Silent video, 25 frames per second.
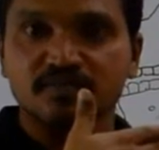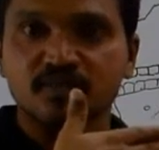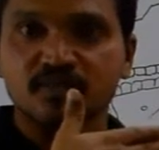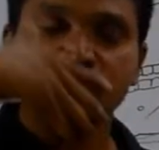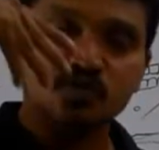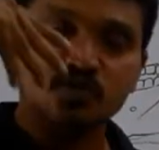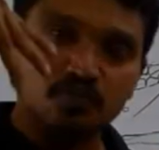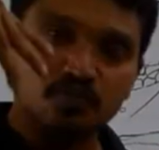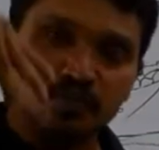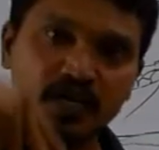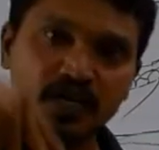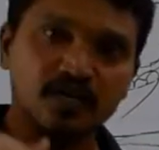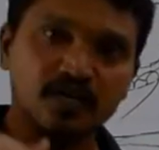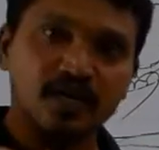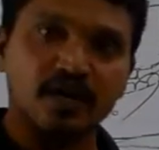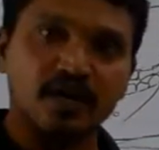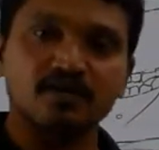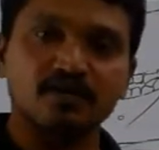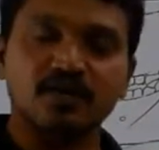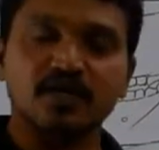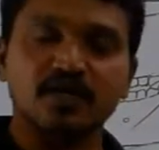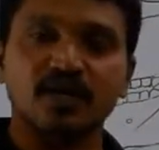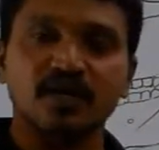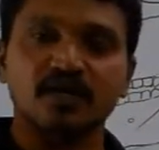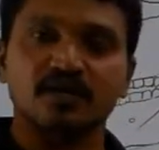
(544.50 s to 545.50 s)

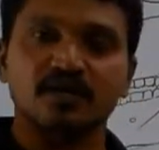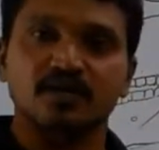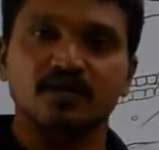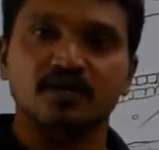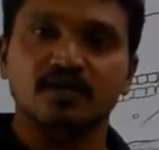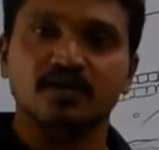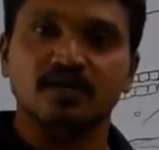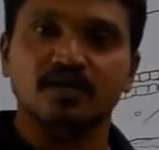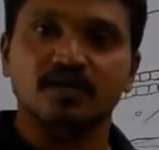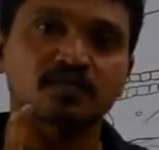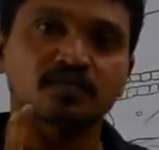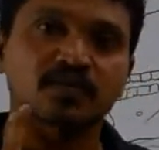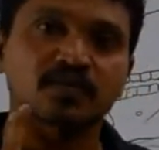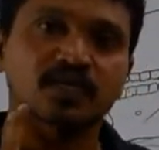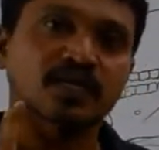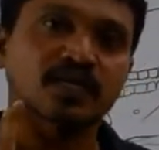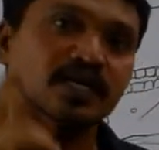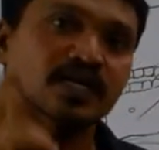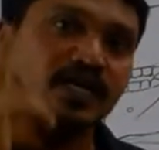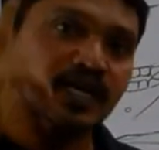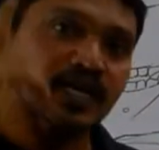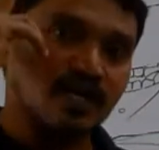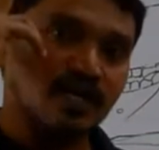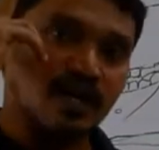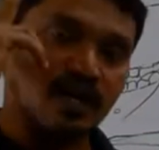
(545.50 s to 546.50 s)
supraclavicular,
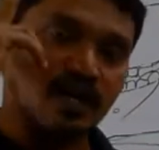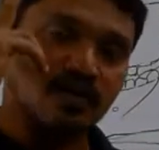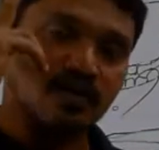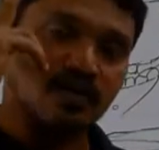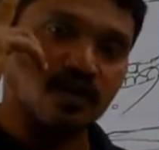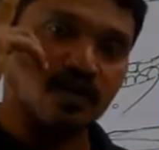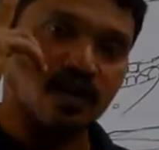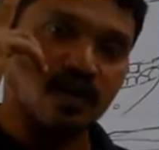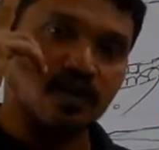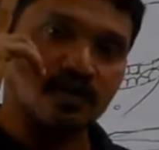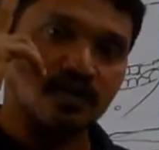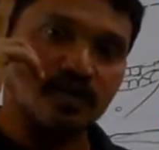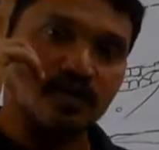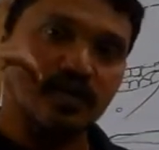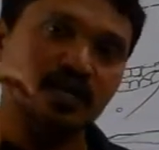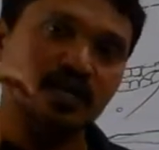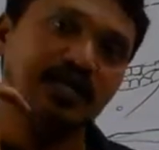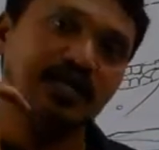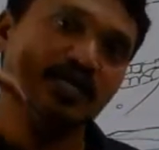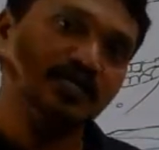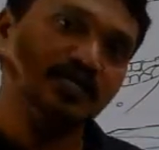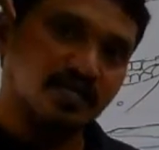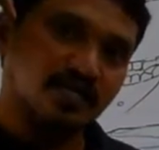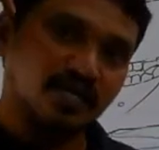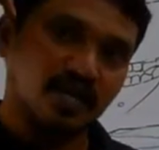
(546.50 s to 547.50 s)
great auricular,
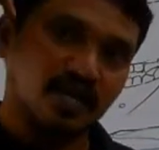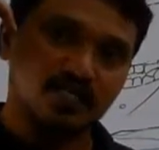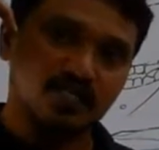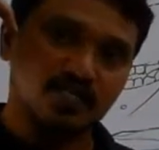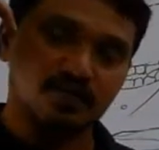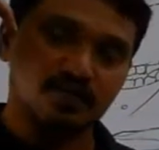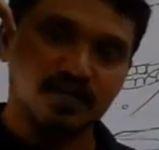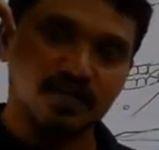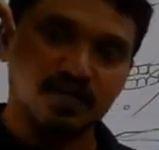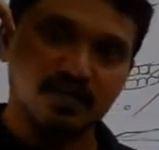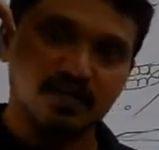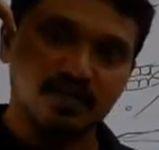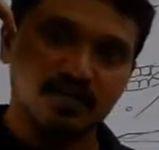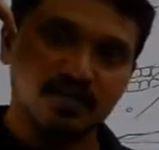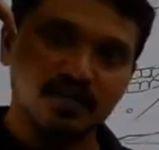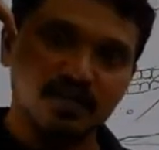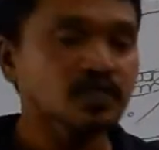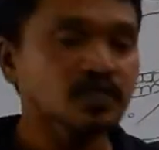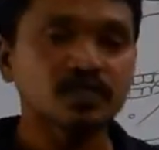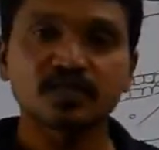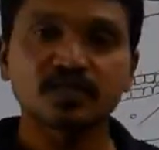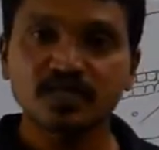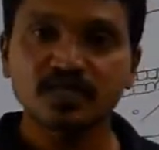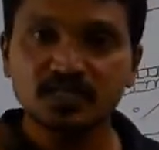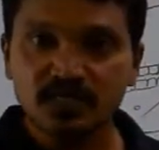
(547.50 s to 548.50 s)
lesser occipital.
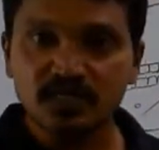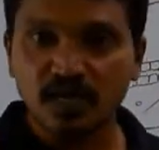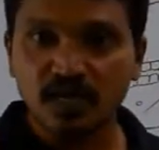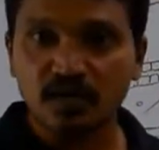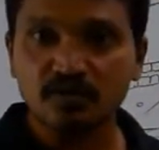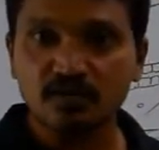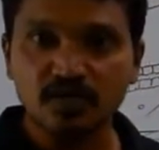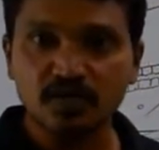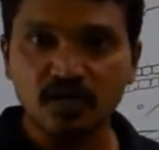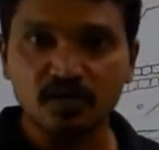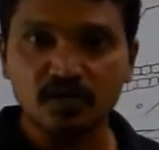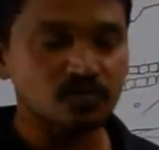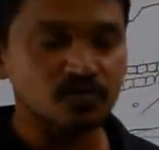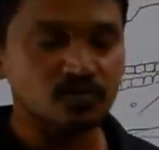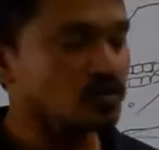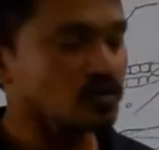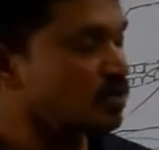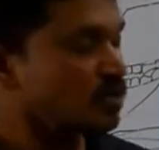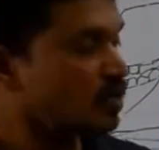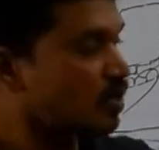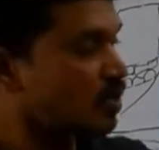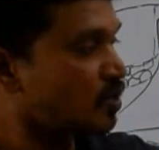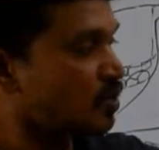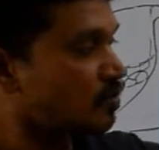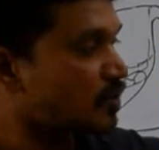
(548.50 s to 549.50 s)
These nerves also
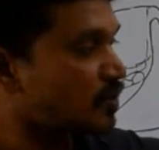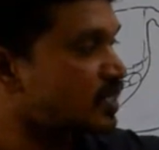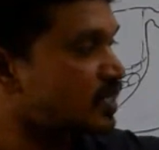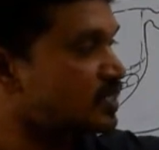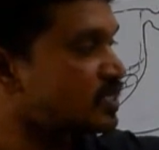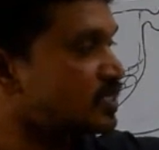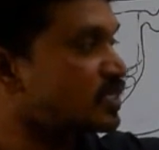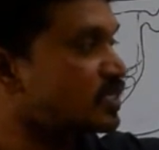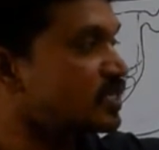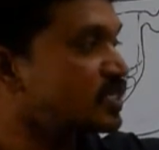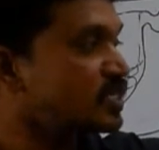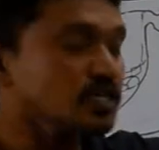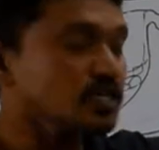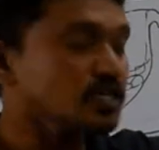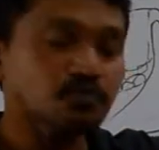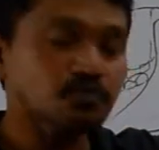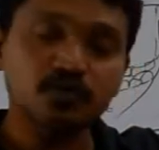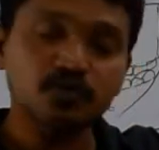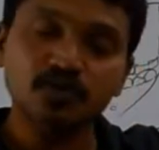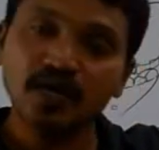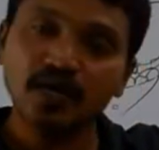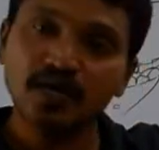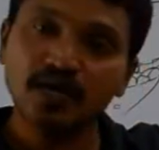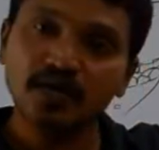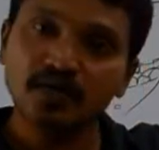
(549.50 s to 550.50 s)
present deep to
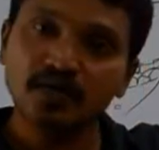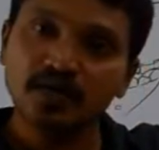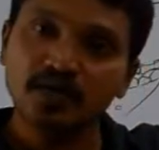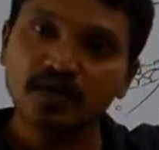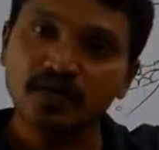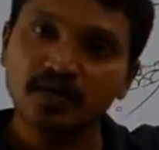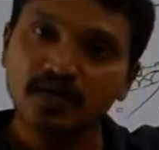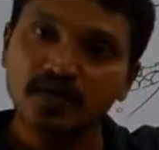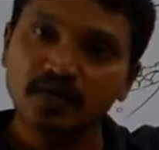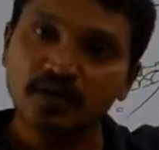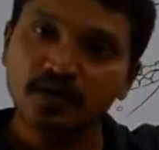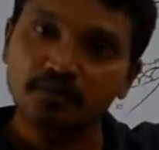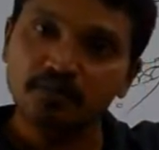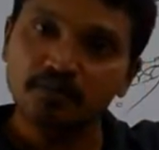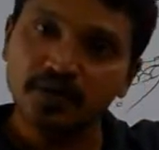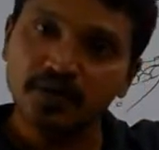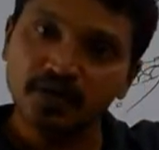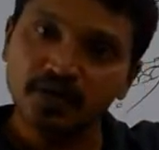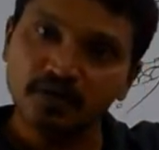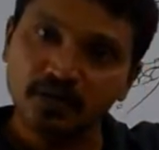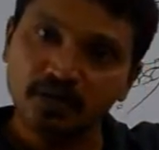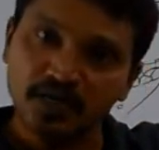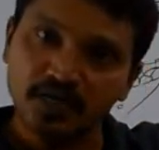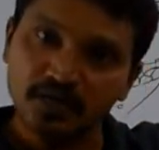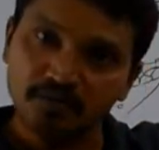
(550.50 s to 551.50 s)
the
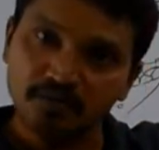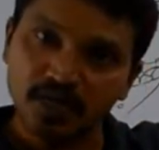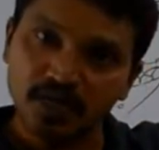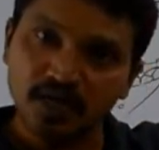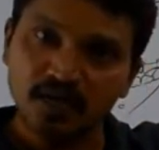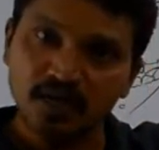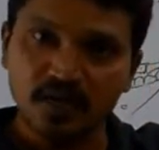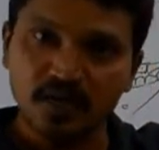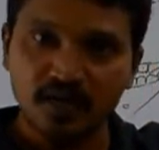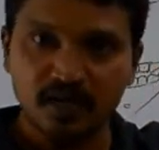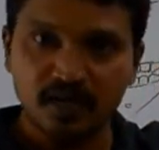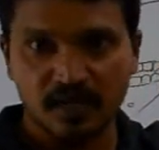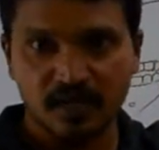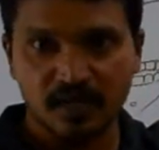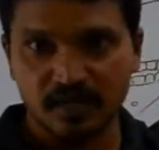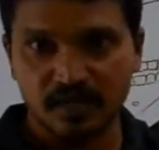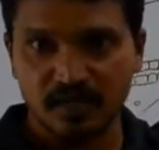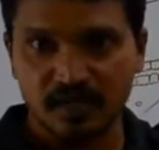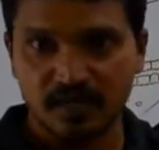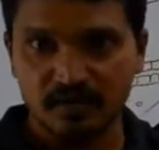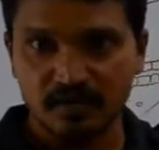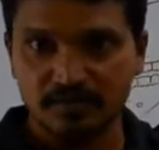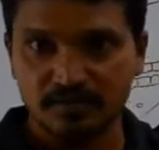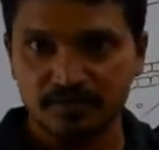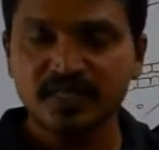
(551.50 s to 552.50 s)
prevertebral layer.
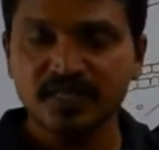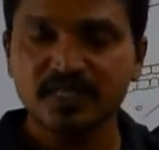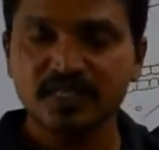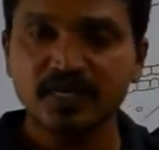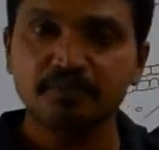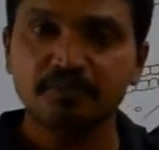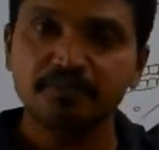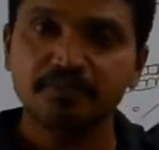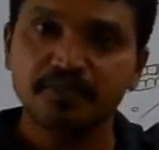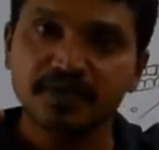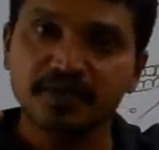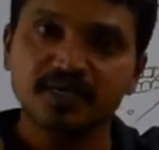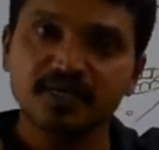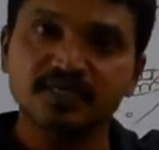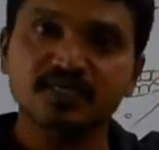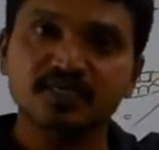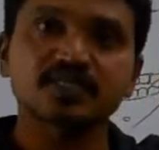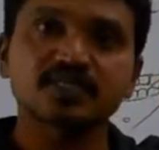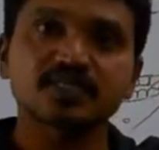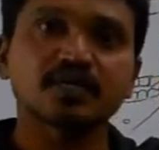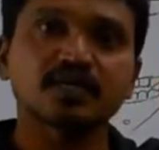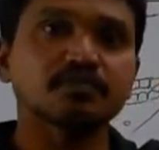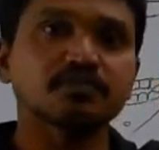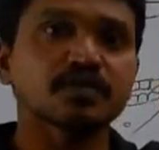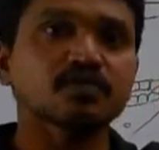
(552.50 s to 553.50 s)
They pierces
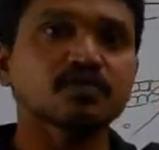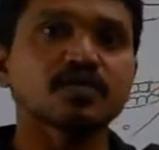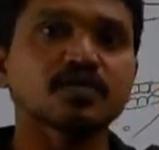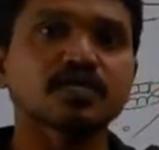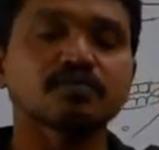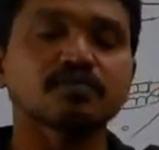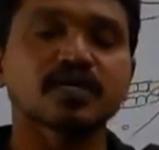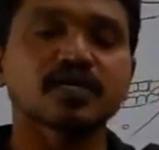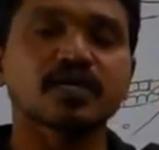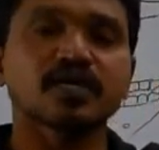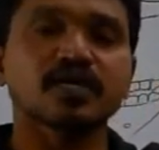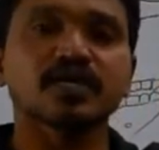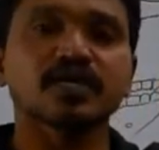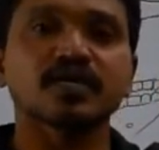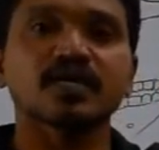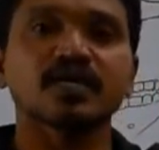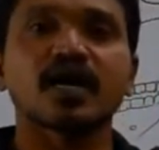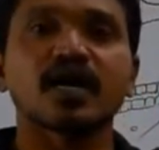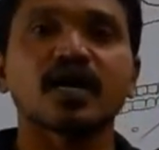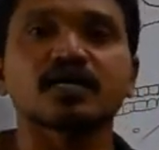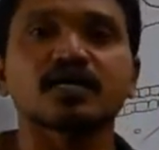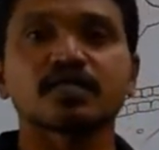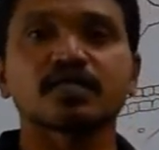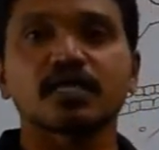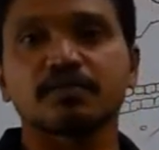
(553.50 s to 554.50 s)
the prevertebral layer
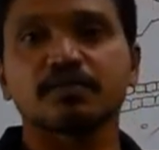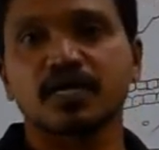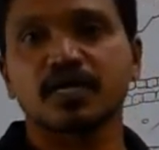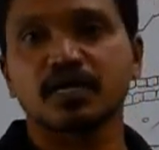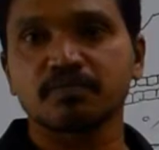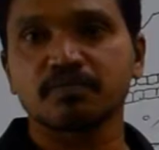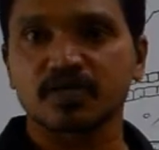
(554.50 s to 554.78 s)
and they become